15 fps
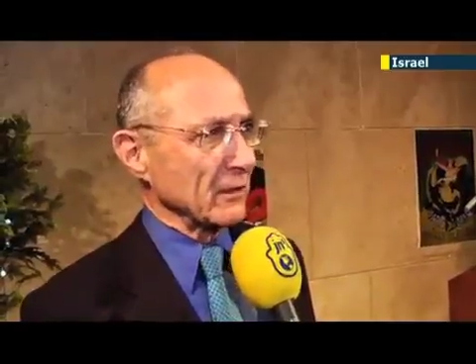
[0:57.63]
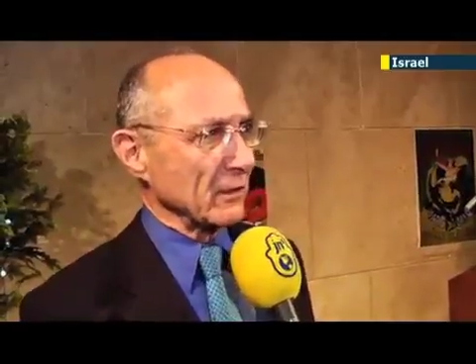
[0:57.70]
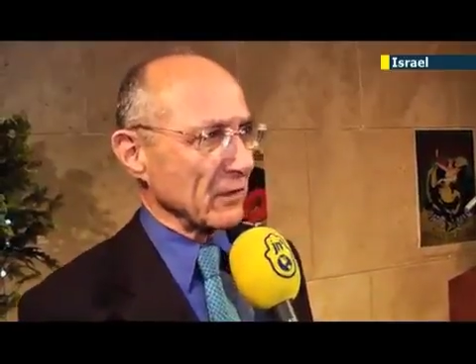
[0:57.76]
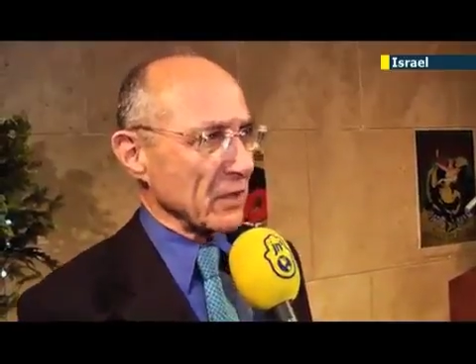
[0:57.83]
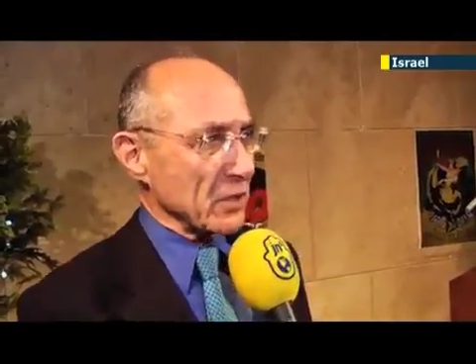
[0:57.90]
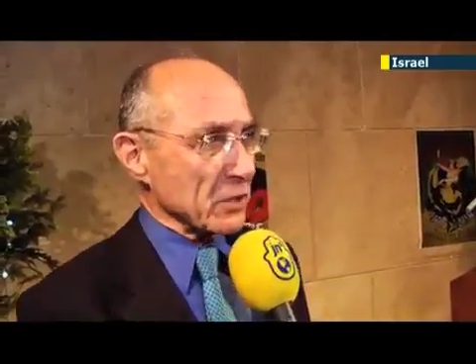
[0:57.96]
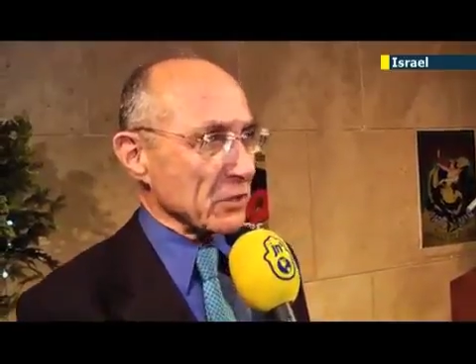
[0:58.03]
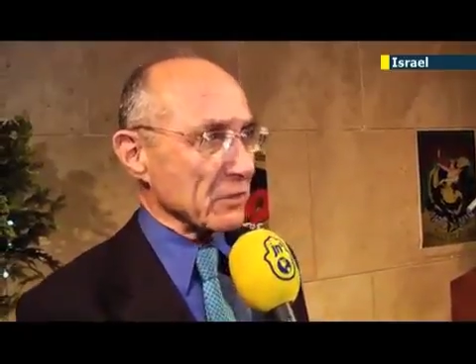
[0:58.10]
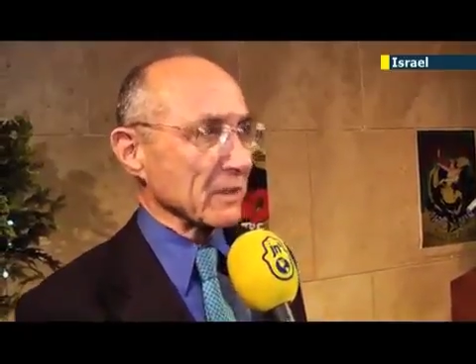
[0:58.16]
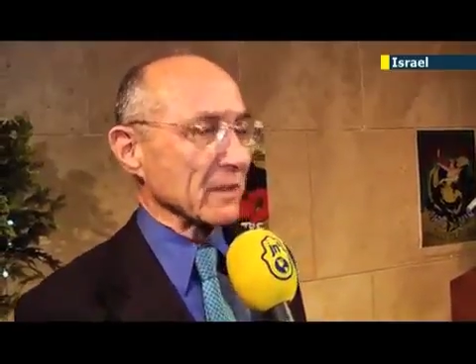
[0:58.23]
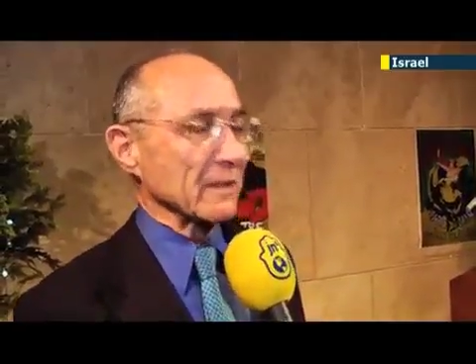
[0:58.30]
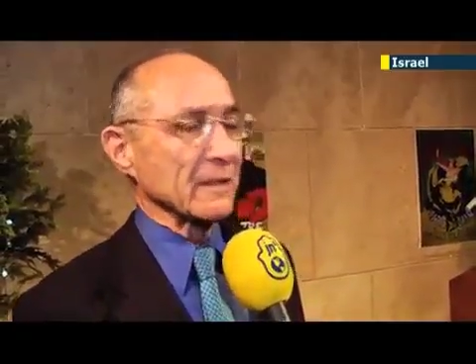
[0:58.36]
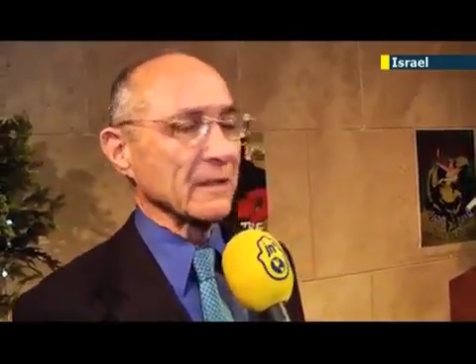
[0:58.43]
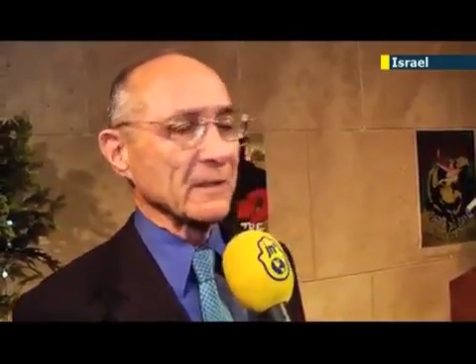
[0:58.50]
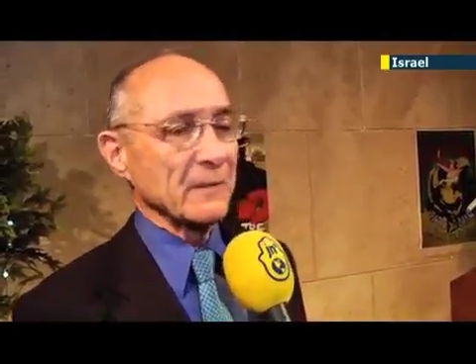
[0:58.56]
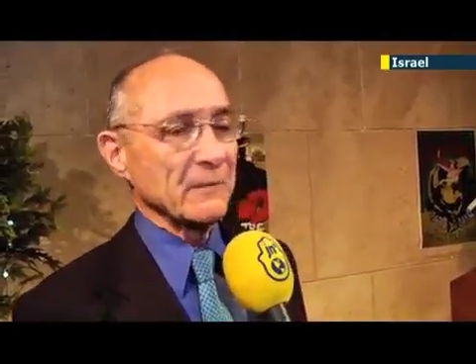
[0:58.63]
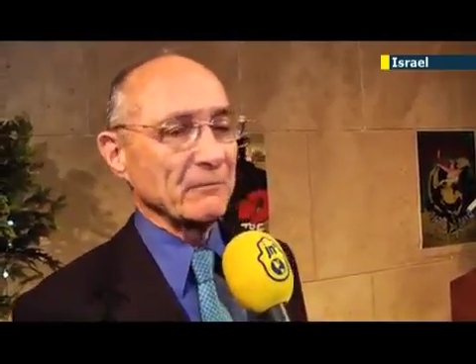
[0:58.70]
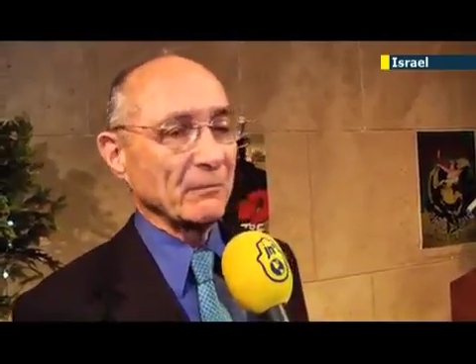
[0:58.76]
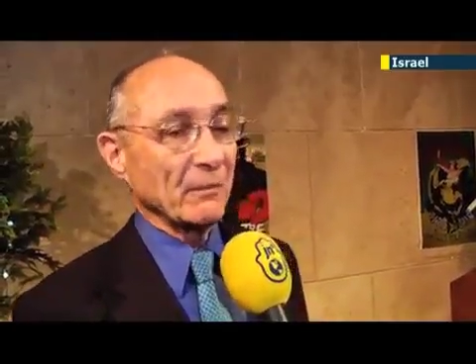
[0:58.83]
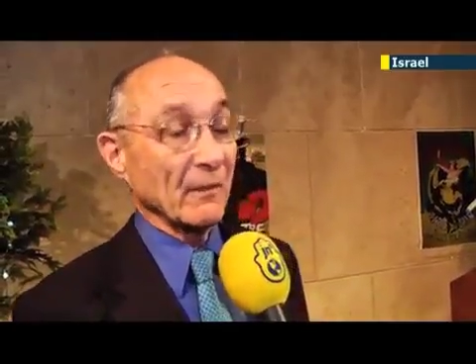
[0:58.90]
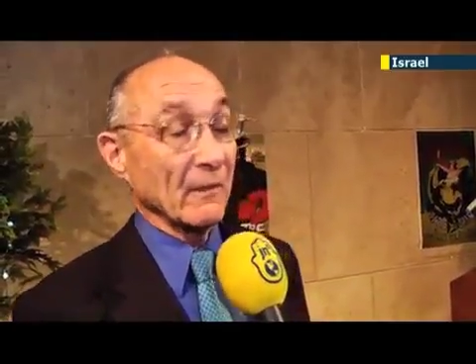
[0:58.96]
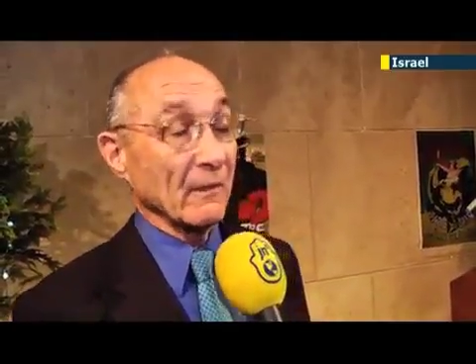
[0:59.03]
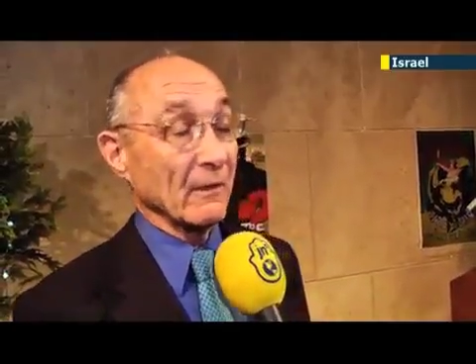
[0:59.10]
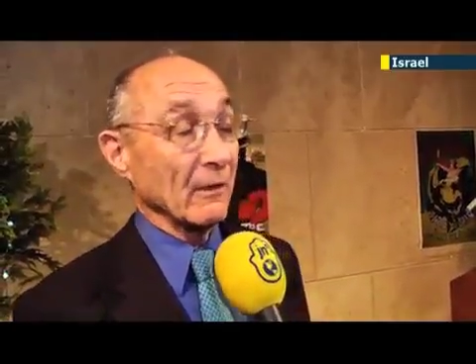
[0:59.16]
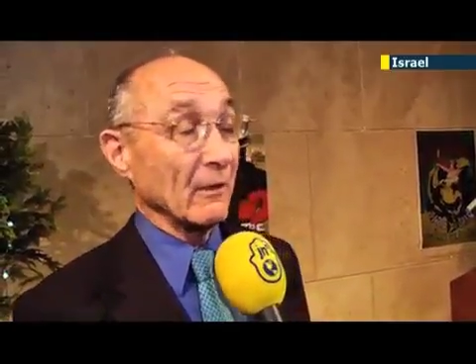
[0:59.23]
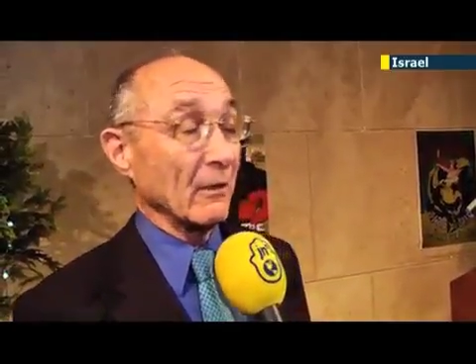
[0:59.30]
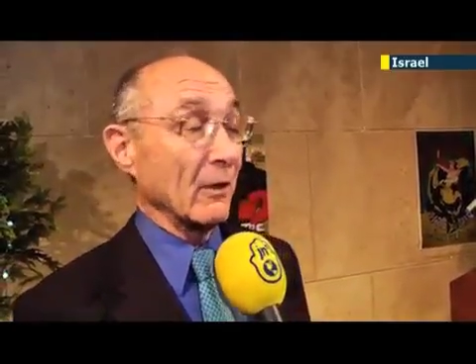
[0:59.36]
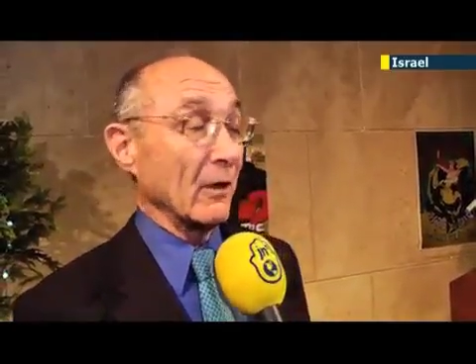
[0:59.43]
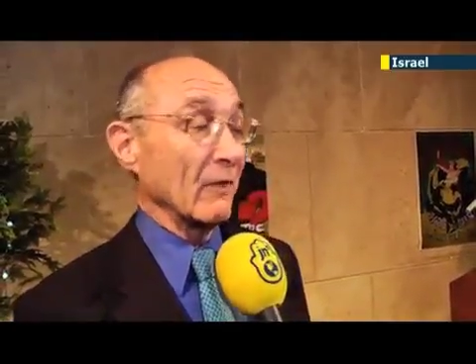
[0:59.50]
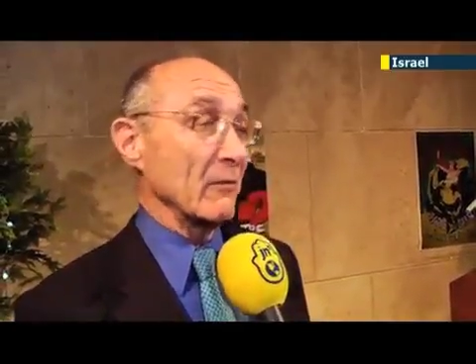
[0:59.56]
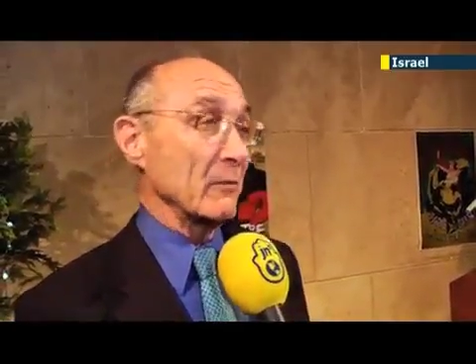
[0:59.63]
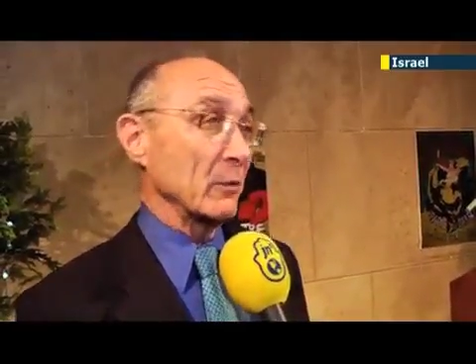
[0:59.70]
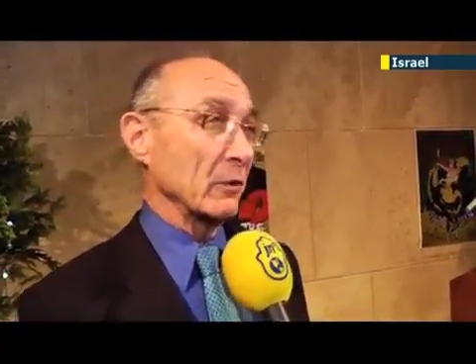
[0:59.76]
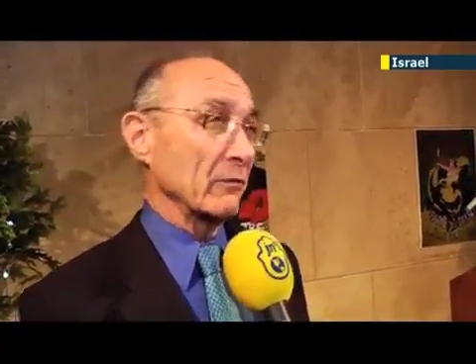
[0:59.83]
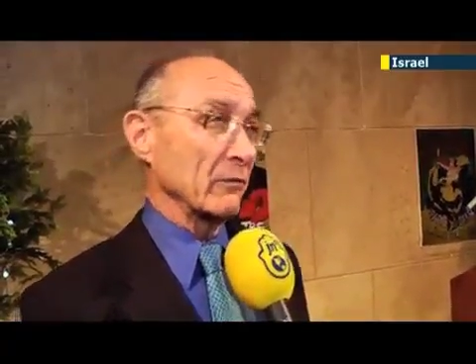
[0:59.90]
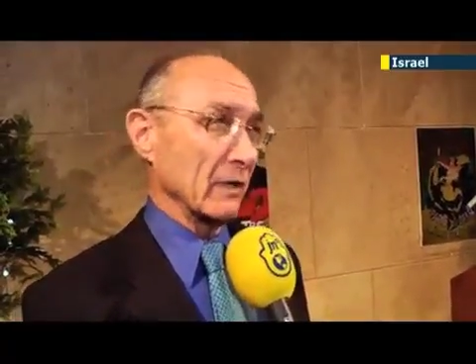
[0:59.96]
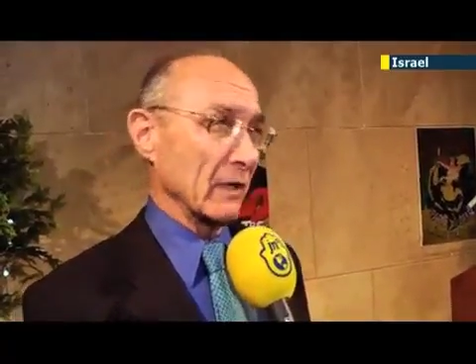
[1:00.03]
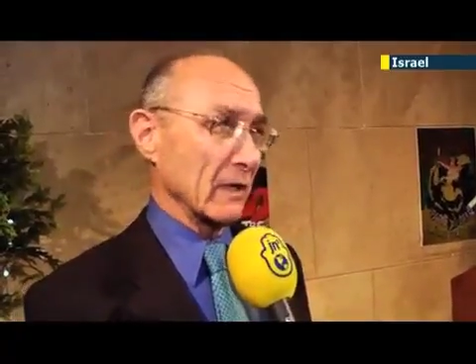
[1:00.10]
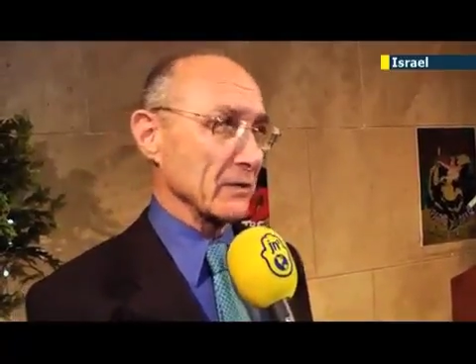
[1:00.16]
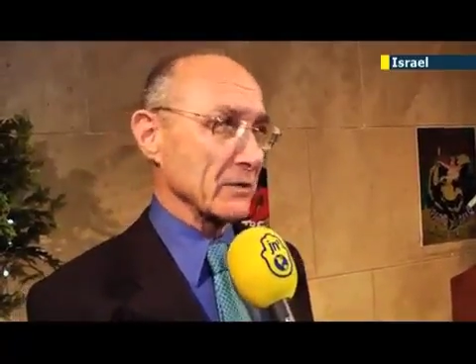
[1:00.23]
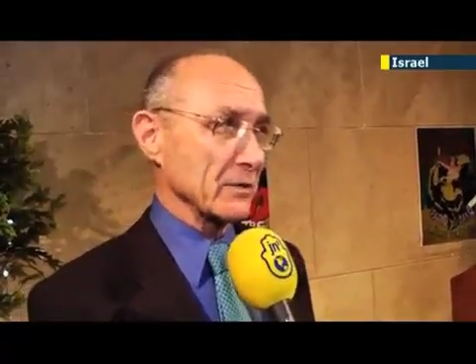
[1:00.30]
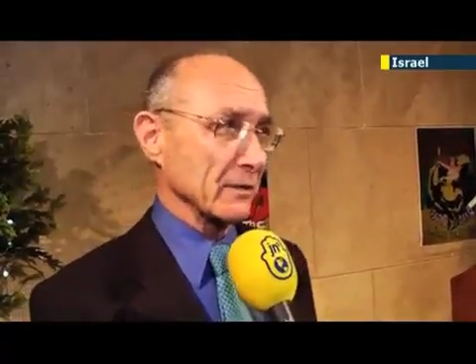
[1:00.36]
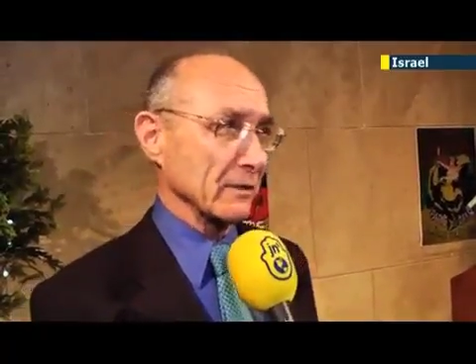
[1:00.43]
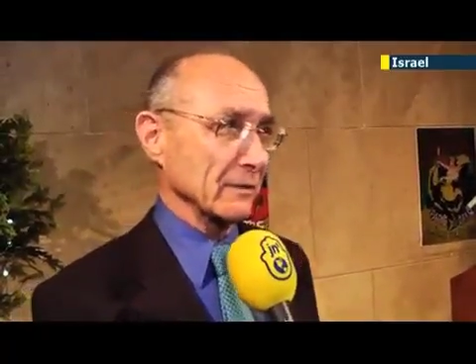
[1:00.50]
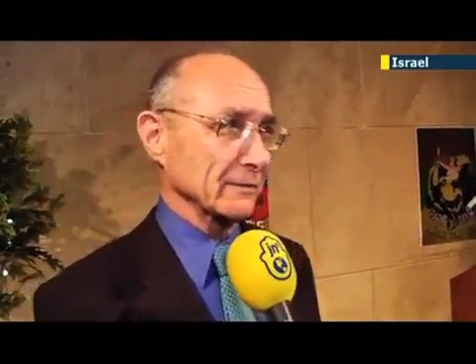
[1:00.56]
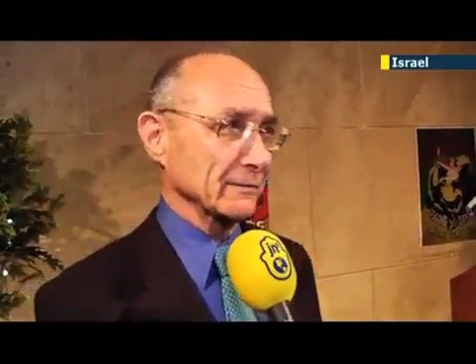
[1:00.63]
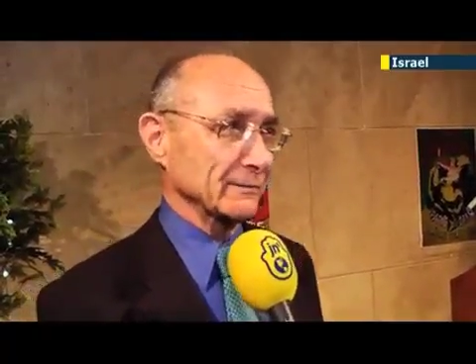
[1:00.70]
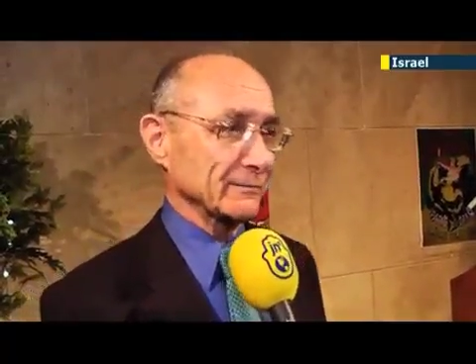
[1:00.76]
of history, of a beautiful legacy,